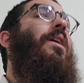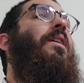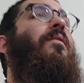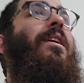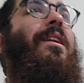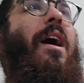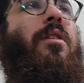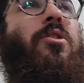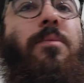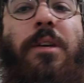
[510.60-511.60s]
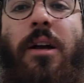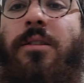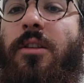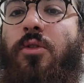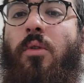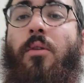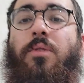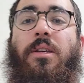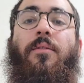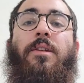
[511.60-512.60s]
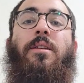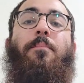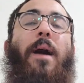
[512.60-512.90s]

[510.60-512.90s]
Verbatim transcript: way of analogy, because the Torah was given to